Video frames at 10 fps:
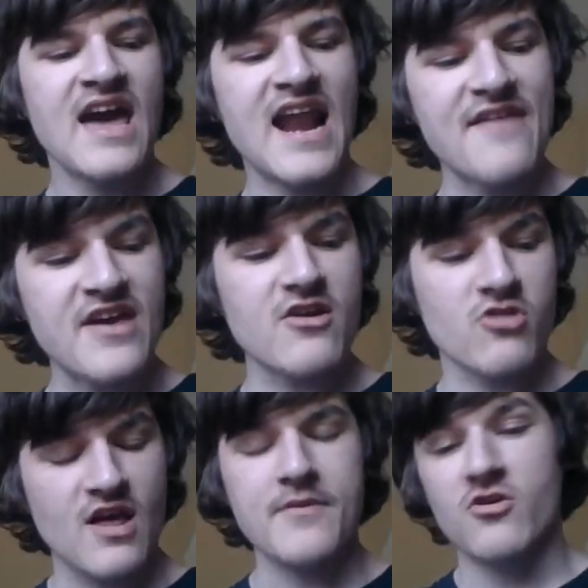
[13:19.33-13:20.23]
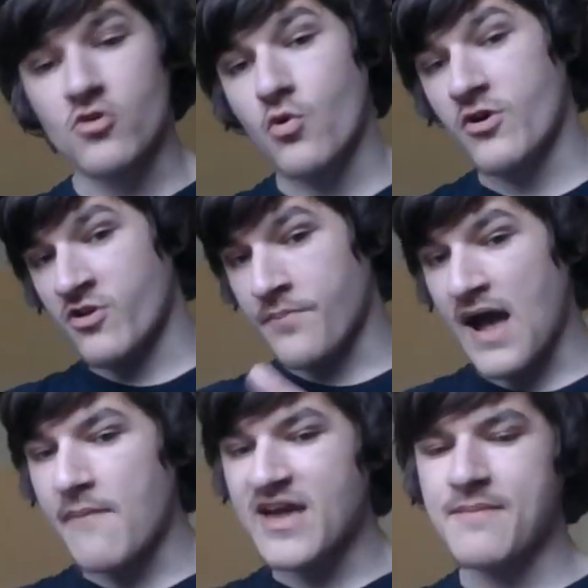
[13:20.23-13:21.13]
And I think your, some of your scores are
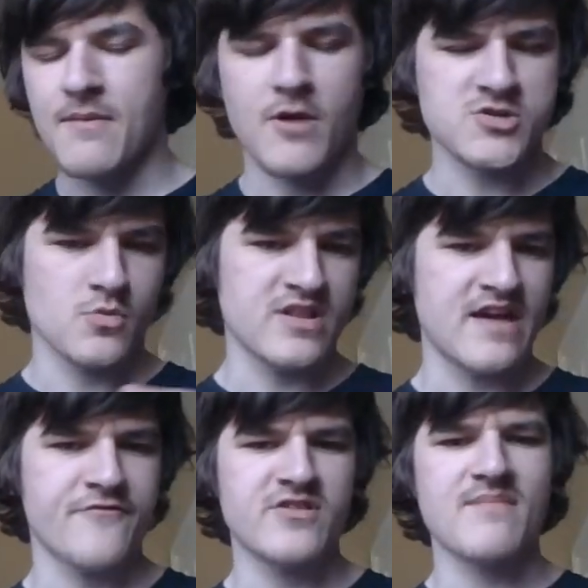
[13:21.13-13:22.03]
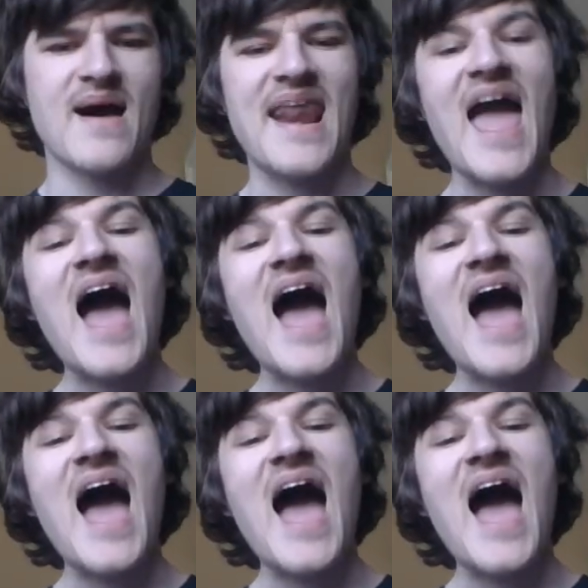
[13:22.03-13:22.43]
probably going to be much more different than mine.